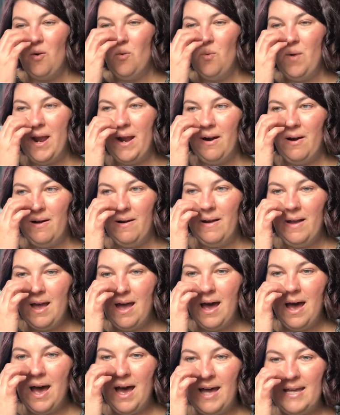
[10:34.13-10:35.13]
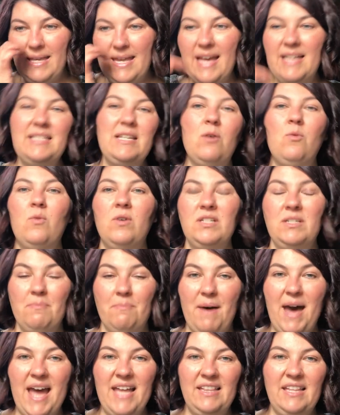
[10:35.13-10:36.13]
where, uh, yes, I want to
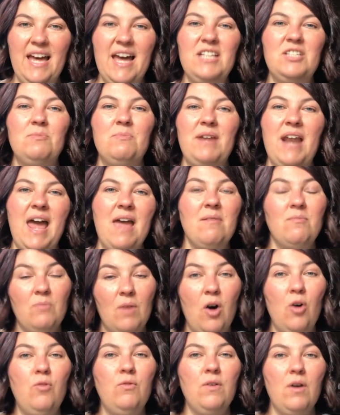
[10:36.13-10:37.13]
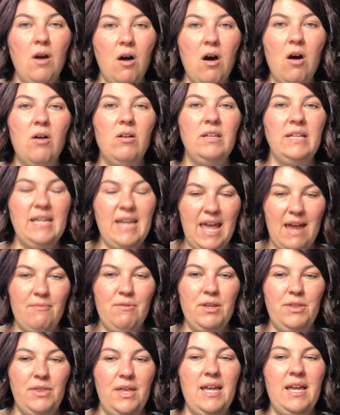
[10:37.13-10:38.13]
buy less, but I'm overhauling
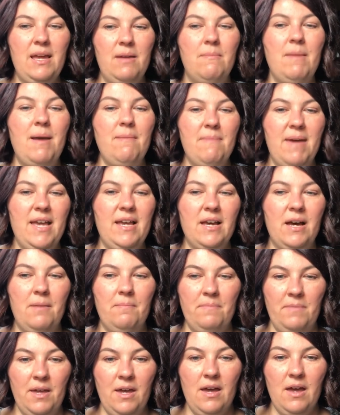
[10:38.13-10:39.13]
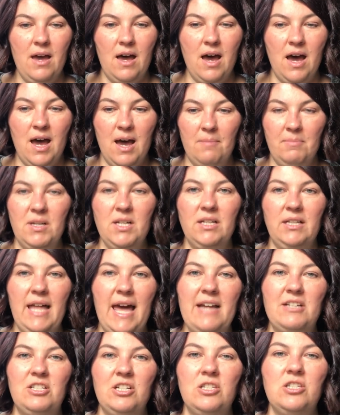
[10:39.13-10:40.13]
everything in my makeup um,
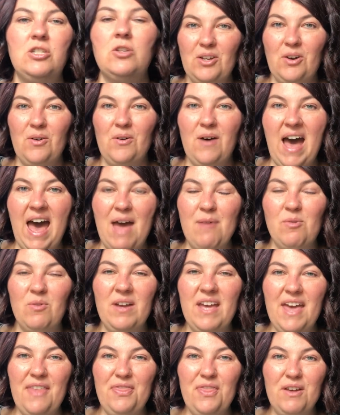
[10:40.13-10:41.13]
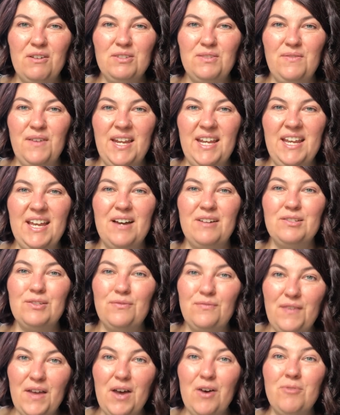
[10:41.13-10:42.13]
collection. So I will get those videos
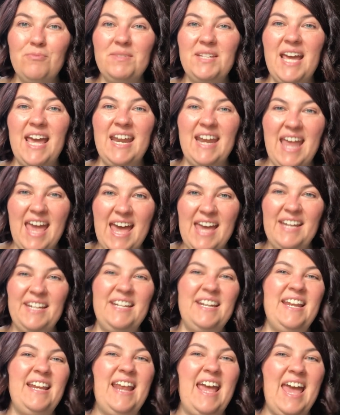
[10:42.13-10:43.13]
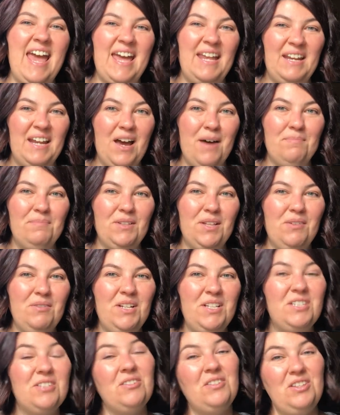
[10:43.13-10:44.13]
filmed and edited and
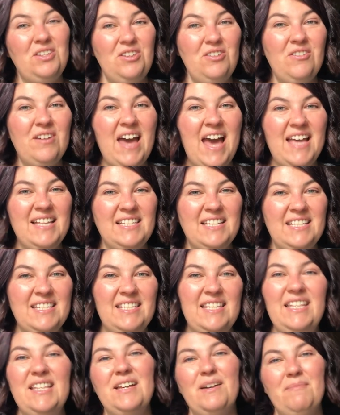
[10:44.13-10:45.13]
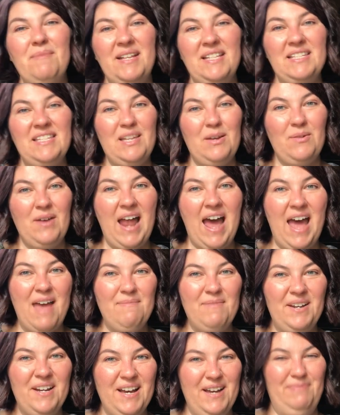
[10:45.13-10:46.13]
uploaded so that you guys can see them and see what I've been